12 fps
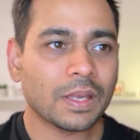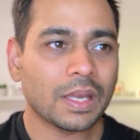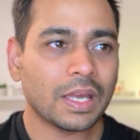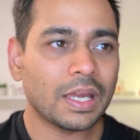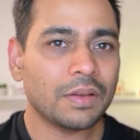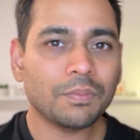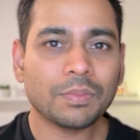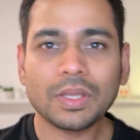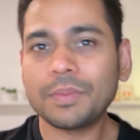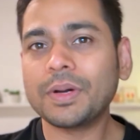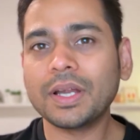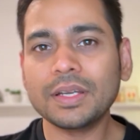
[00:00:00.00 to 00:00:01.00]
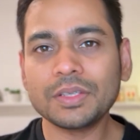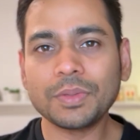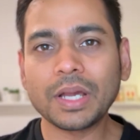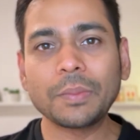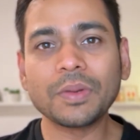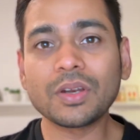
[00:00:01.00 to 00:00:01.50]
and the mind is
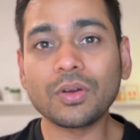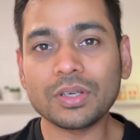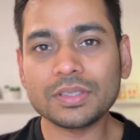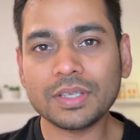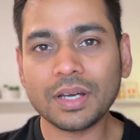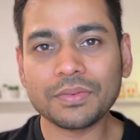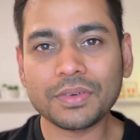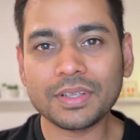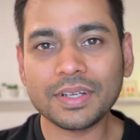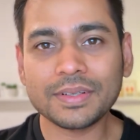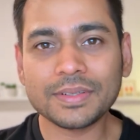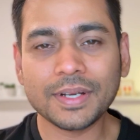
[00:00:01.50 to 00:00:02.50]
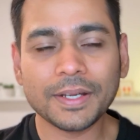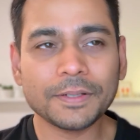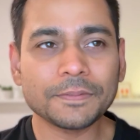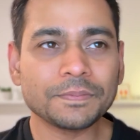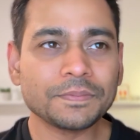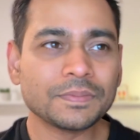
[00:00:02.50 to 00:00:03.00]
becoming noisy after that right
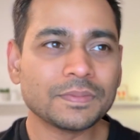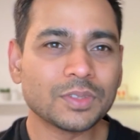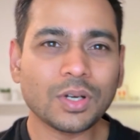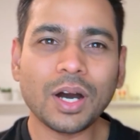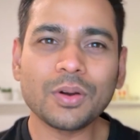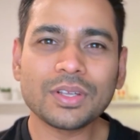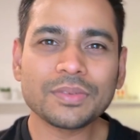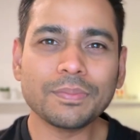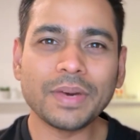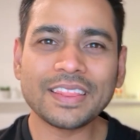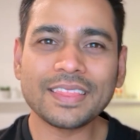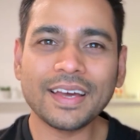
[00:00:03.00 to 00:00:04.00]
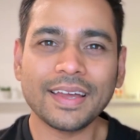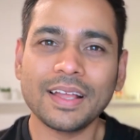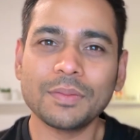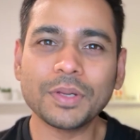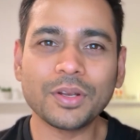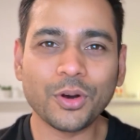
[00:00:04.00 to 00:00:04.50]
so how does metta
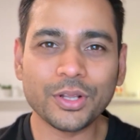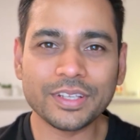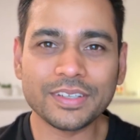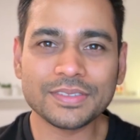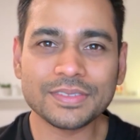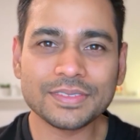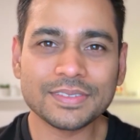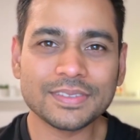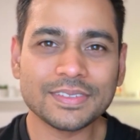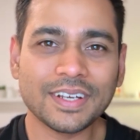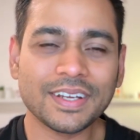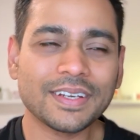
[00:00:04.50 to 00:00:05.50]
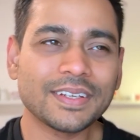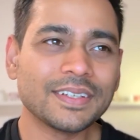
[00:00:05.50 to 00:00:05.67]
help in all this right